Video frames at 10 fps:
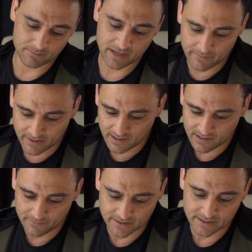I'm coming.
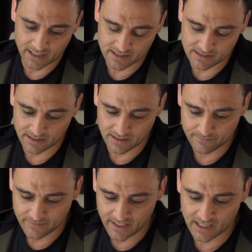I'm in the
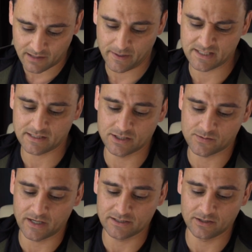taxi, and I'm basically
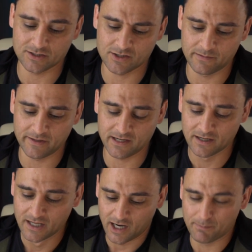just wasting her time now.
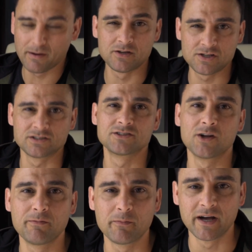I probably should have
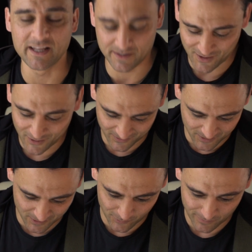stopped, but it kind of
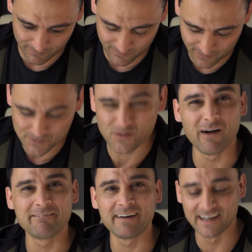got a little bit. It was
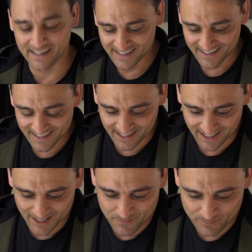quite fun.
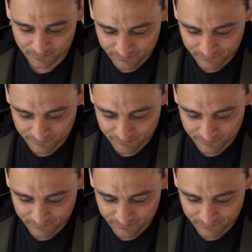But